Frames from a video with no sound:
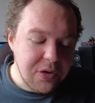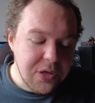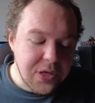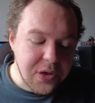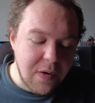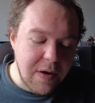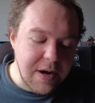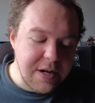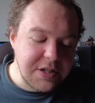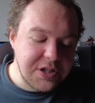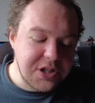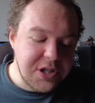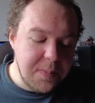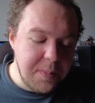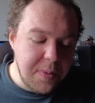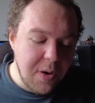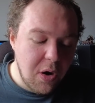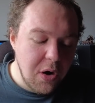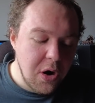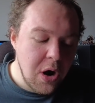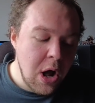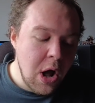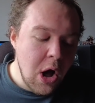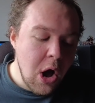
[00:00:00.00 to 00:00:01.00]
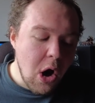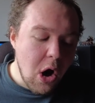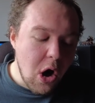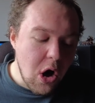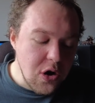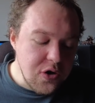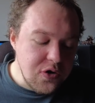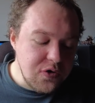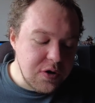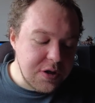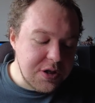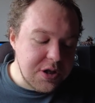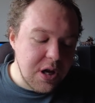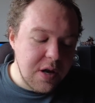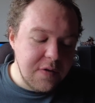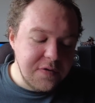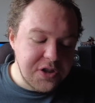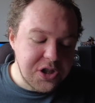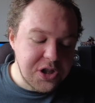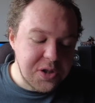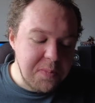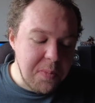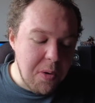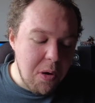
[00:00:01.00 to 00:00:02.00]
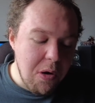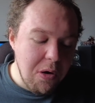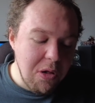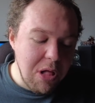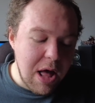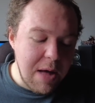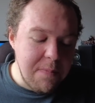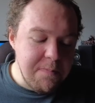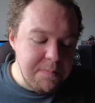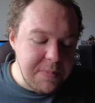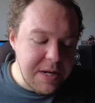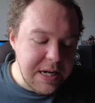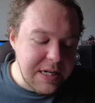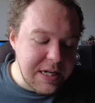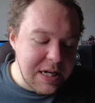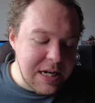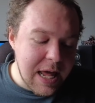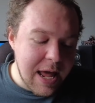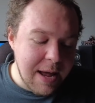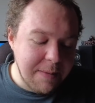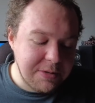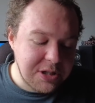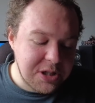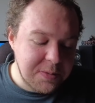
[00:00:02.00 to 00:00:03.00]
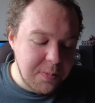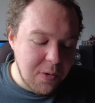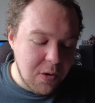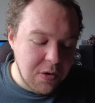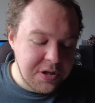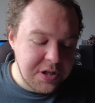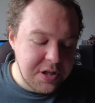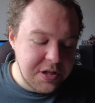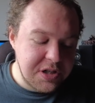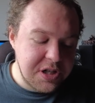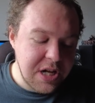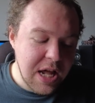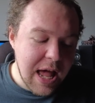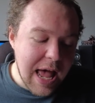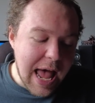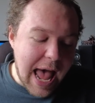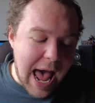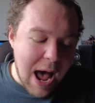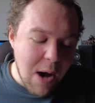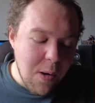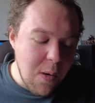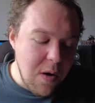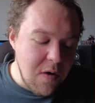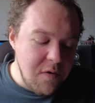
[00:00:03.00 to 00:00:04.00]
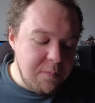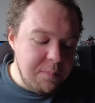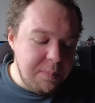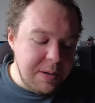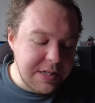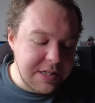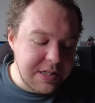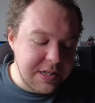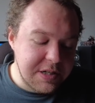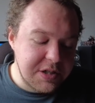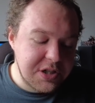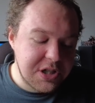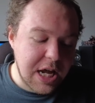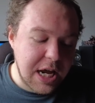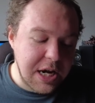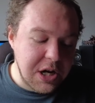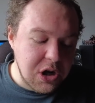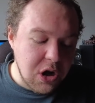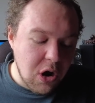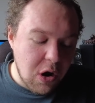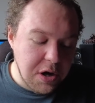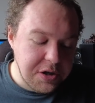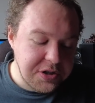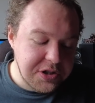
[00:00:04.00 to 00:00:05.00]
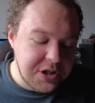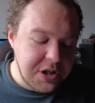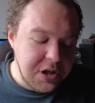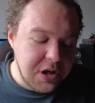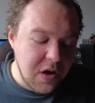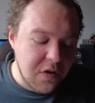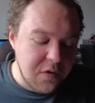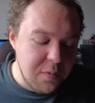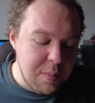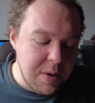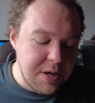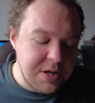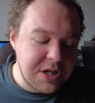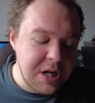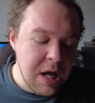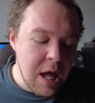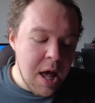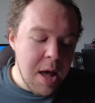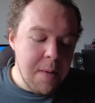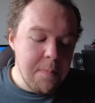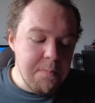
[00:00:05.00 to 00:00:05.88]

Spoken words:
threatens to put hundreds of small and medium exporters out of business and cost the government